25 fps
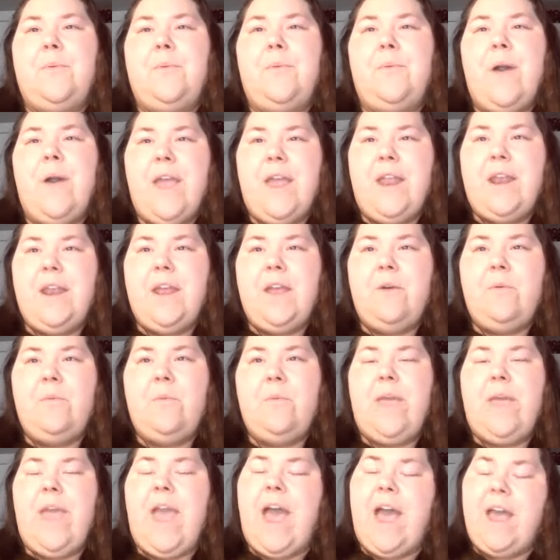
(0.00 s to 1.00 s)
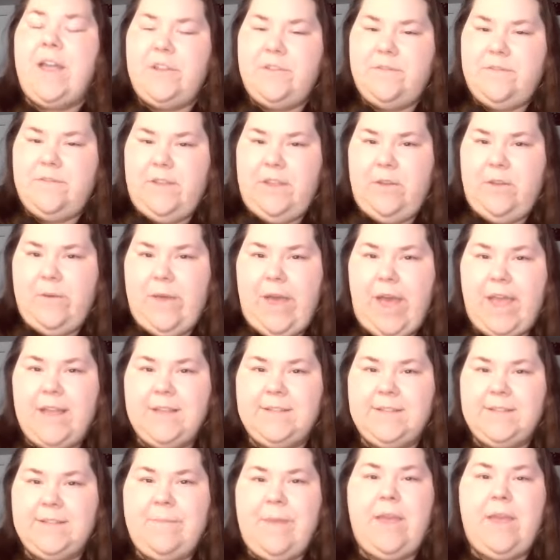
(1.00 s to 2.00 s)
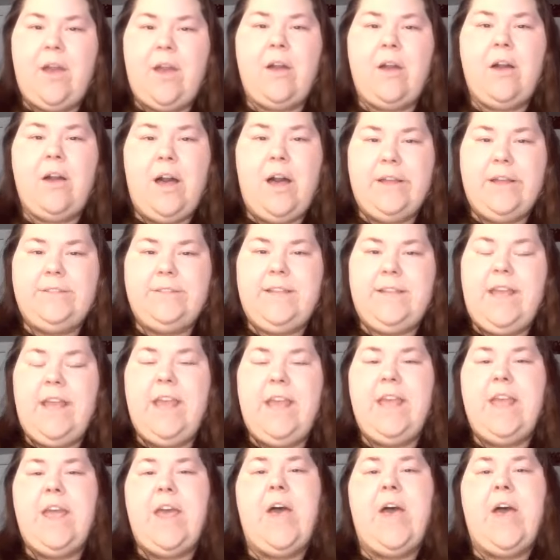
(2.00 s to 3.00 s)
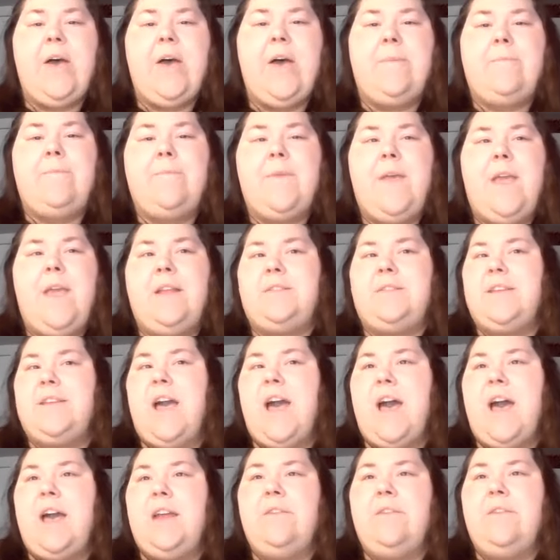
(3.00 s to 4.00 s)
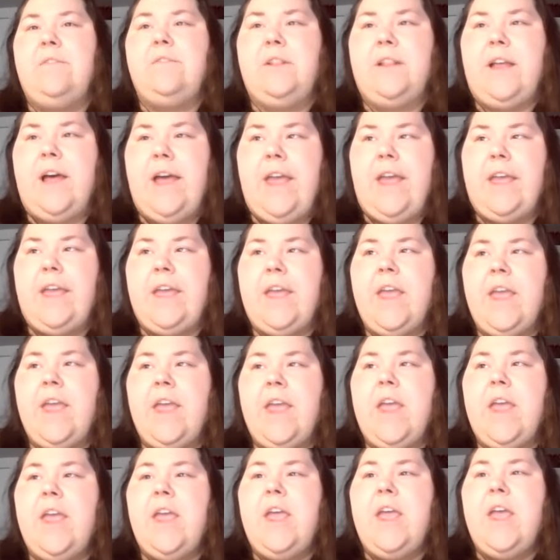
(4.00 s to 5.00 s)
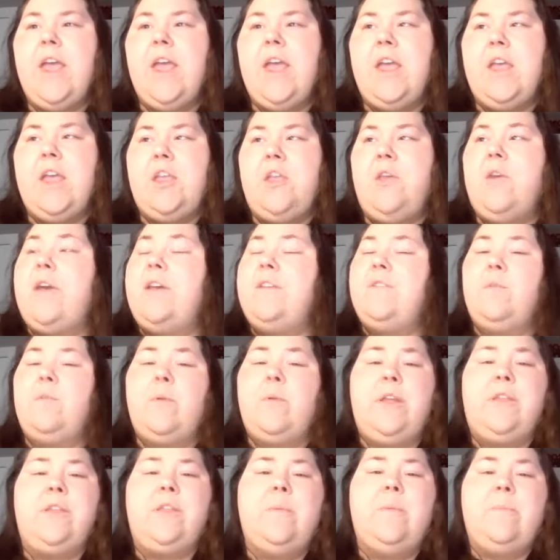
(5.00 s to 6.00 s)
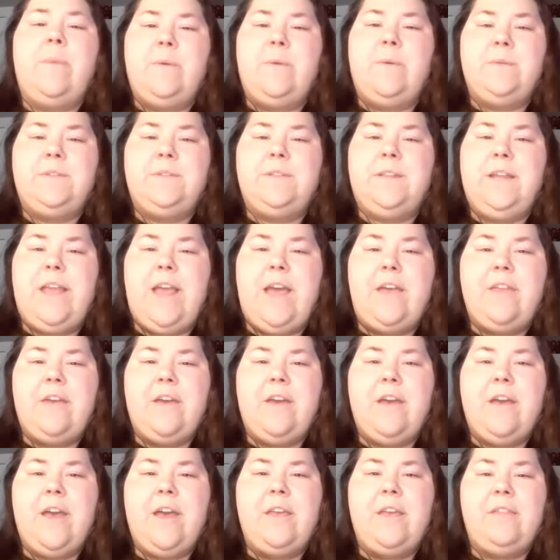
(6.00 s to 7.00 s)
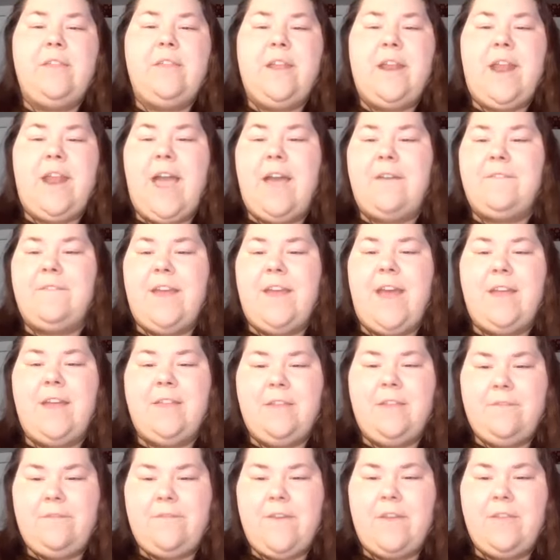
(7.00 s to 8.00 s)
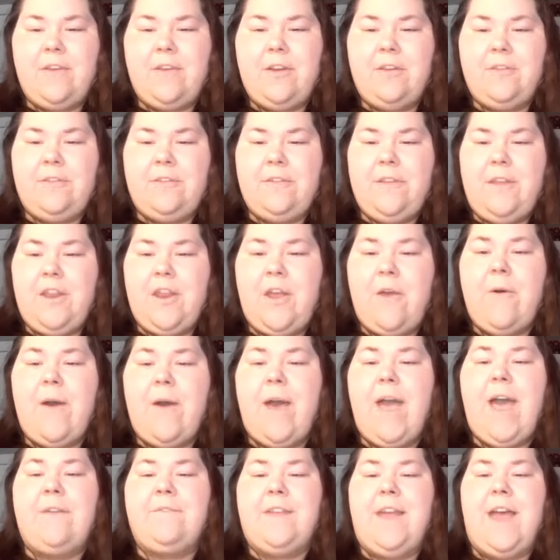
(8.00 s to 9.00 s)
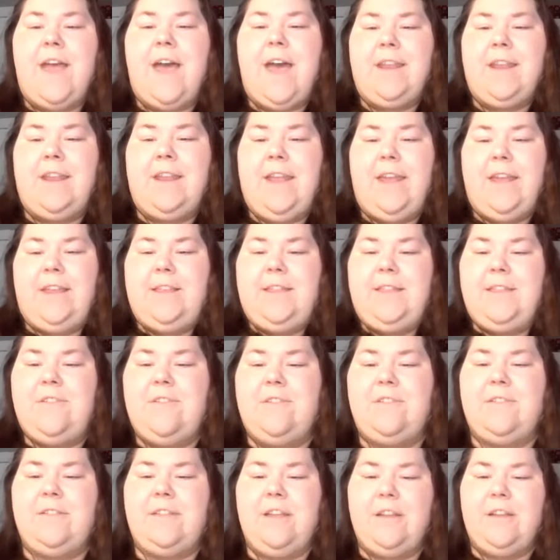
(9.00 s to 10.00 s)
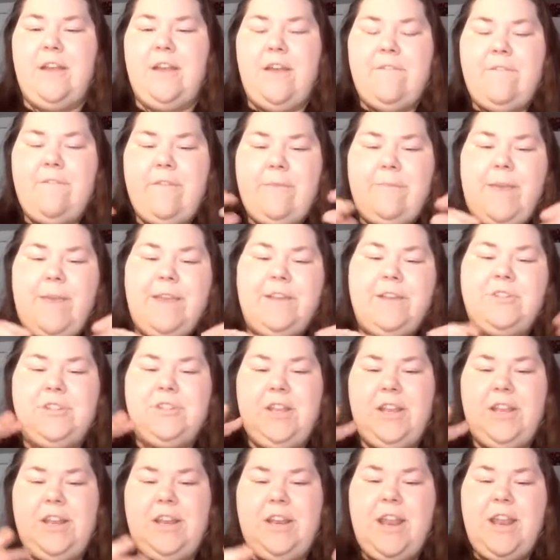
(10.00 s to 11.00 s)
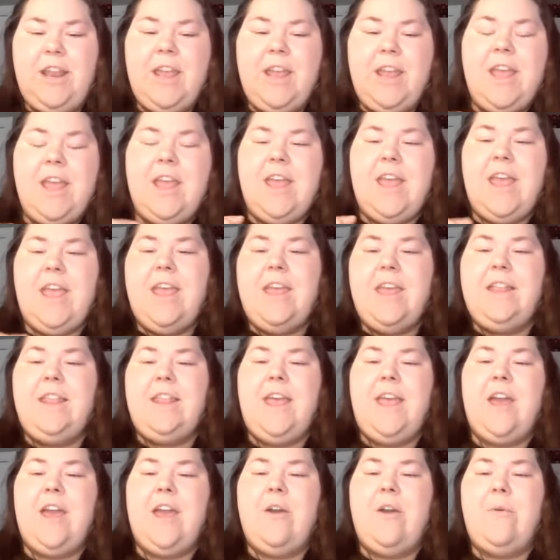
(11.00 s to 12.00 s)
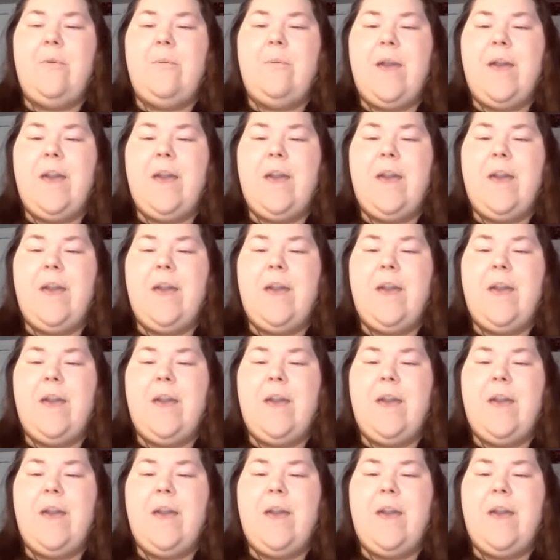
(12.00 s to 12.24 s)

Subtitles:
when we had you guys make our content, it's kind of like you guys are putting the bones together and then I have to add the feathers. I have to add like just little information in there